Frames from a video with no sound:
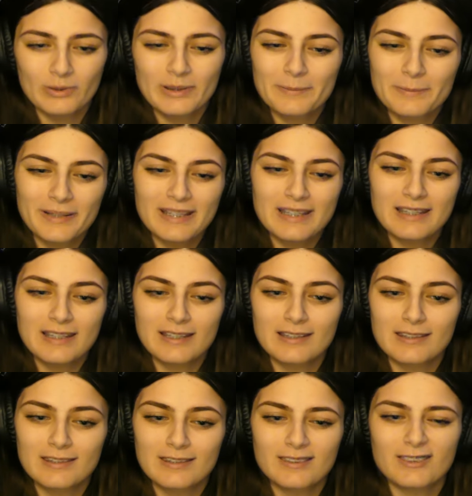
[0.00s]
Would it
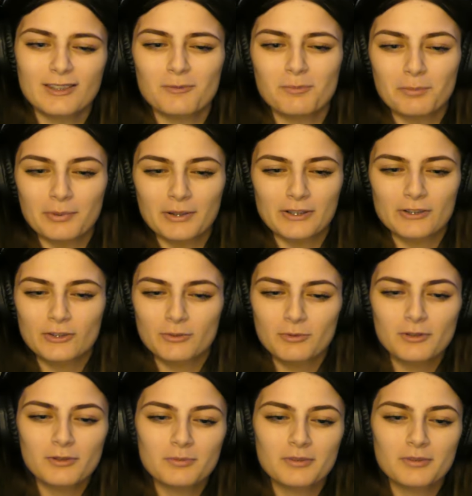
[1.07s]
be the principal?